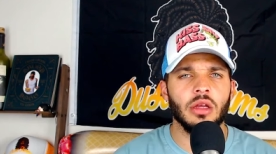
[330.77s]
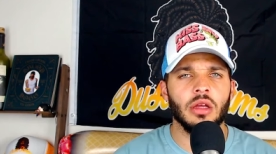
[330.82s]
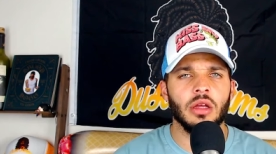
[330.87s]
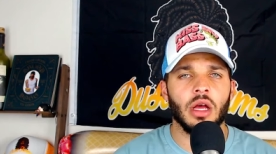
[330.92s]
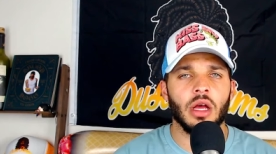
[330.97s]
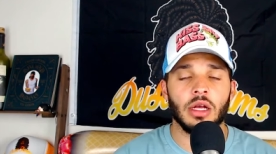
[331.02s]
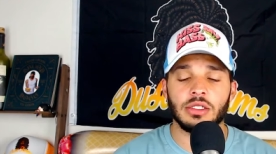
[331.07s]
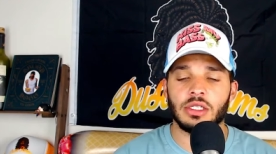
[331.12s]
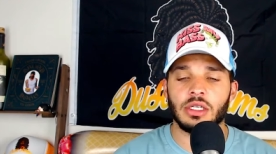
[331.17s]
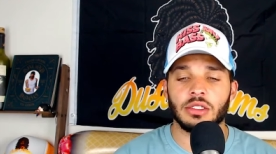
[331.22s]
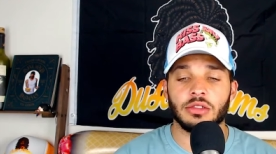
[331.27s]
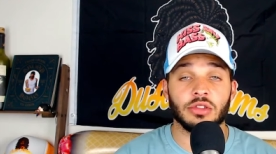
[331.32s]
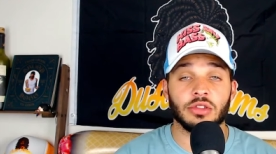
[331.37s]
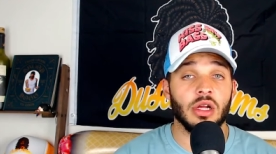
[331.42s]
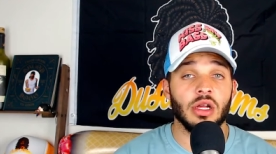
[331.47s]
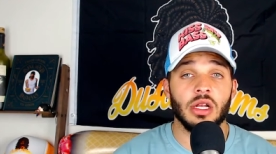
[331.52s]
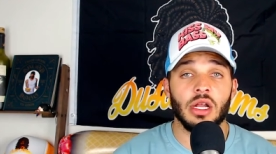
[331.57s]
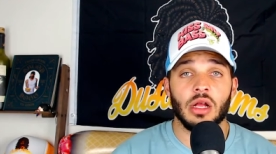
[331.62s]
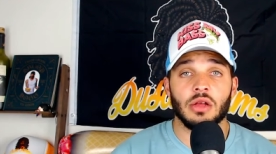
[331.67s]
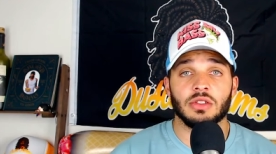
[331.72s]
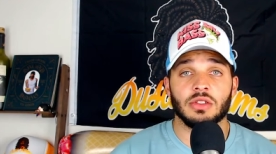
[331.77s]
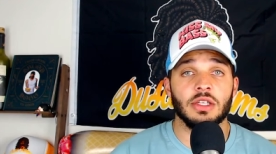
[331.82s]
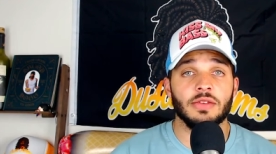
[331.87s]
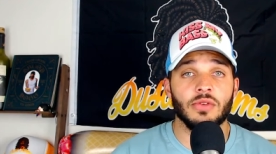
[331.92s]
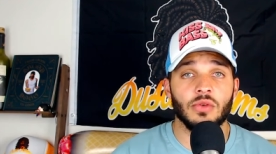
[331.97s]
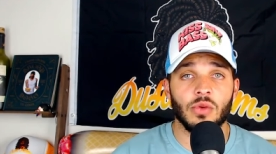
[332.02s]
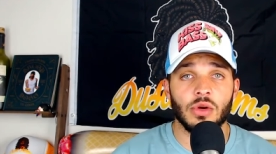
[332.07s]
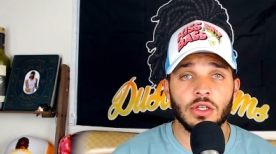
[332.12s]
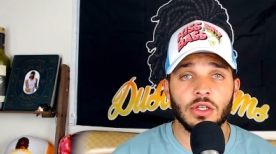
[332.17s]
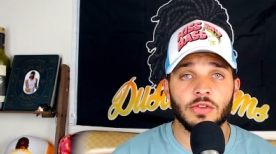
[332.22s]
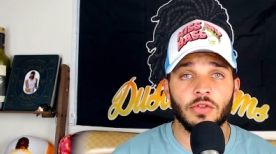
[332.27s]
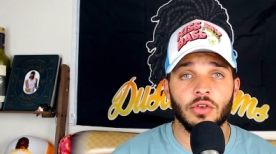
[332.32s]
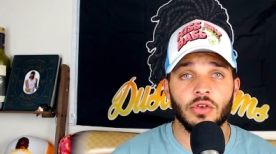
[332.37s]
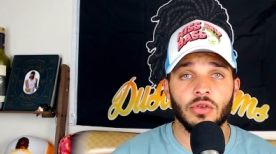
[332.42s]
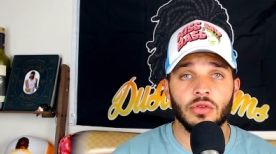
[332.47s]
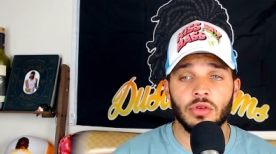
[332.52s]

I was like, try it out, see if it works for you.